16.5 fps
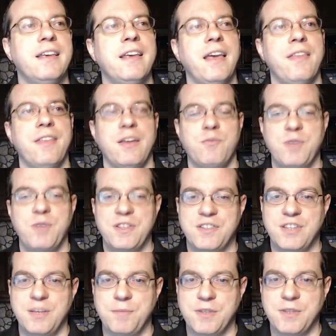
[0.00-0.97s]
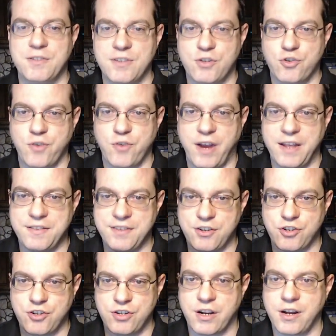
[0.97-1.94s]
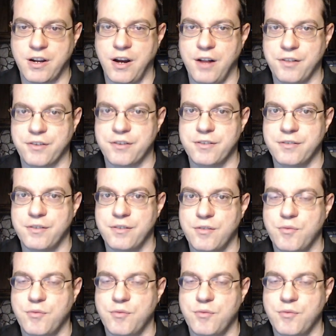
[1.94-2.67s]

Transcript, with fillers: and then we seamlessly transition to color